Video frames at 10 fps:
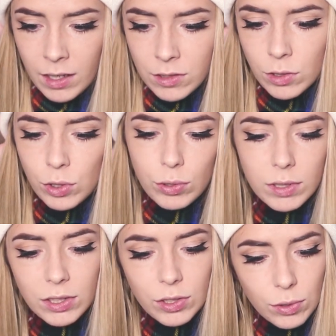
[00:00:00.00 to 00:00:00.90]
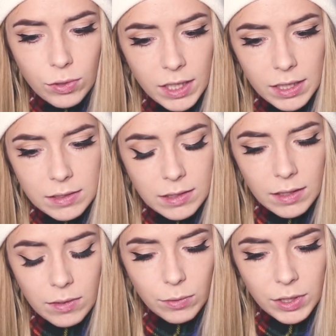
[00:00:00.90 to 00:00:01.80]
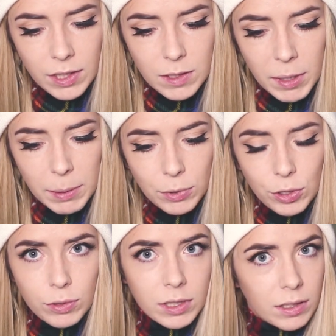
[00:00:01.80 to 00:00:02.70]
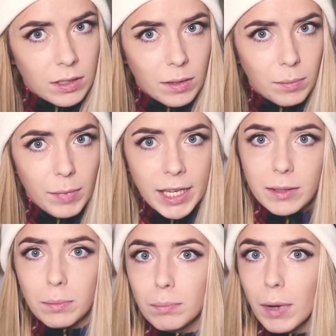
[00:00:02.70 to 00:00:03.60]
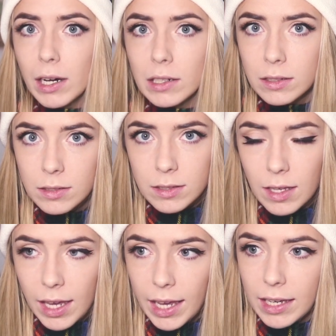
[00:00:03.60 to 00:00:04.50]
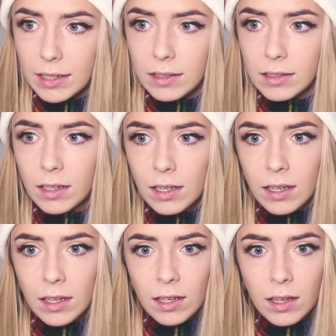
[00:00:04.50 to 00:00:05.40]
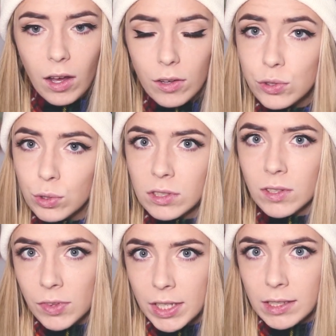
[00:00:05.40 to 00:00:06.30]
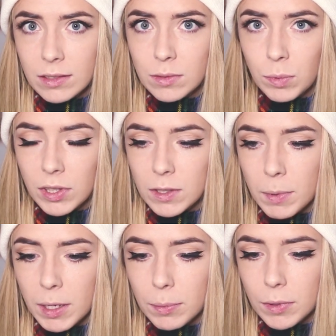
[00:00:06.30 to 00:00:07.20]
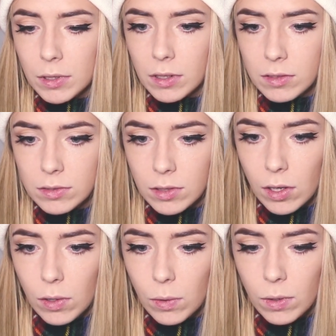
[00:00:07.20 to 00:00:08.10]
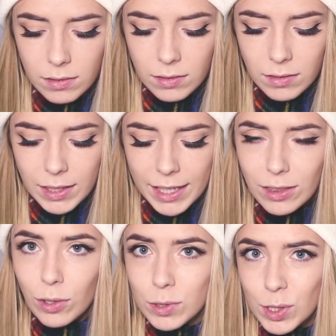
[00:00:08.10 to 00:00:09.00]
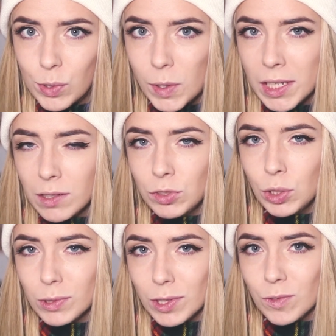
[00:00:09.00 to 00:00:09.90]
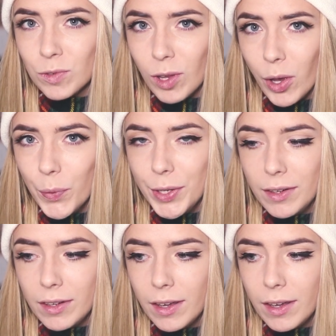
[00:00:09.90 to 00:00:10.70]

So you can do this with this paper. You can make mugs and all sorts of things with this paper, so get those creative juices flowing.